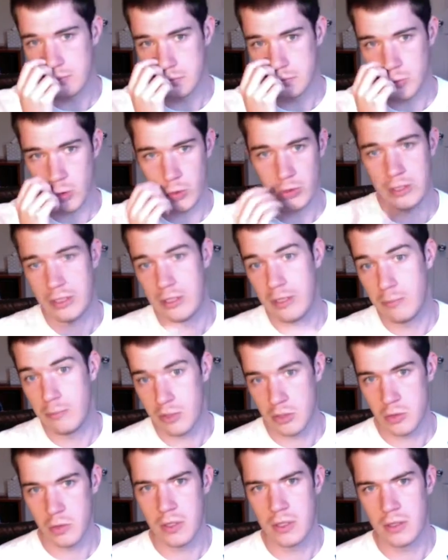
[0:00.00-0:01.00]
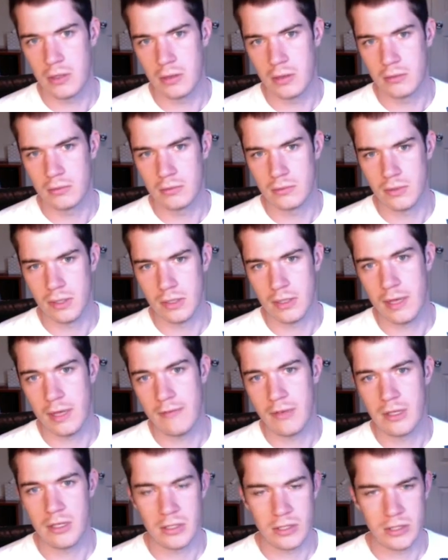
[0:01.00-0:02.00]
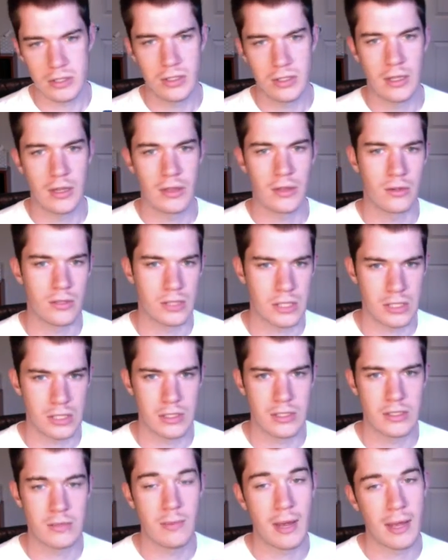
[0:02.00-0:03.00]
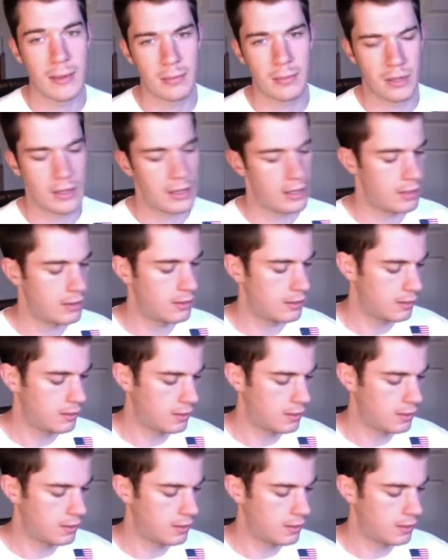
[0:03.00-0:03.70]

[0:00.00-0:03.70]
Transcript: well, in between 11-inch and 13-inch MacBook Air.